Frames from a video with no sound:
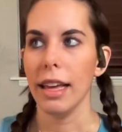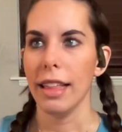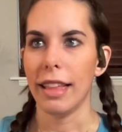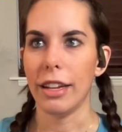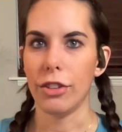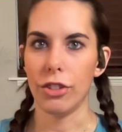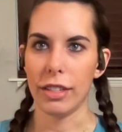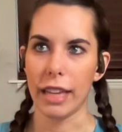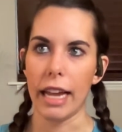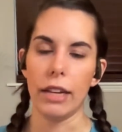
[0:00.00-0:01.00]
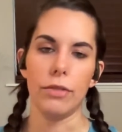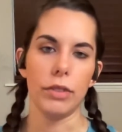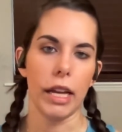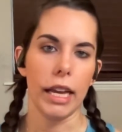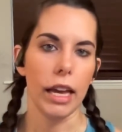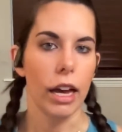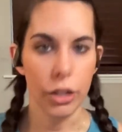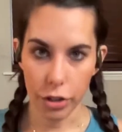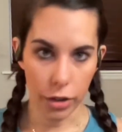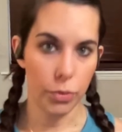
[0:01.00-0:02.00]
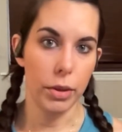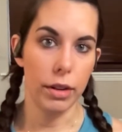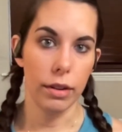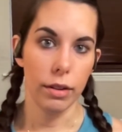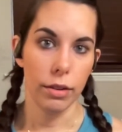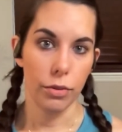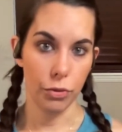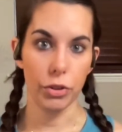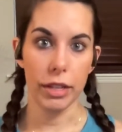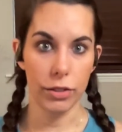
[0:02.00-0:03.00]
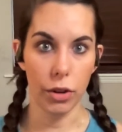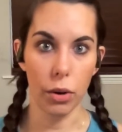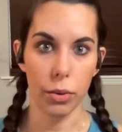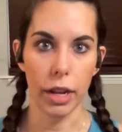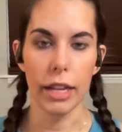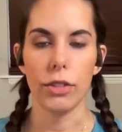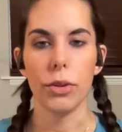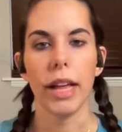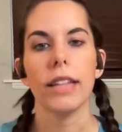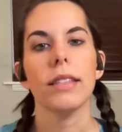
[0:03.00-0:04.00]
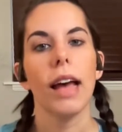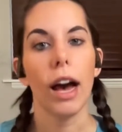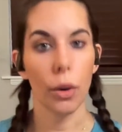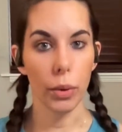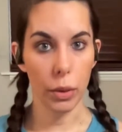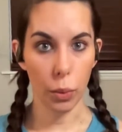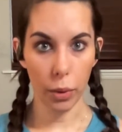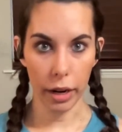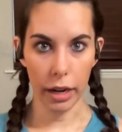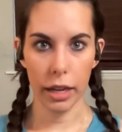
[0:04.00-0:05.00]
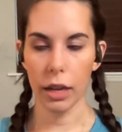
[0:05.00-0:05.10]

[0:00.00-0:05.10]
that is just kind of like a judgment free zone. And so that's how we work.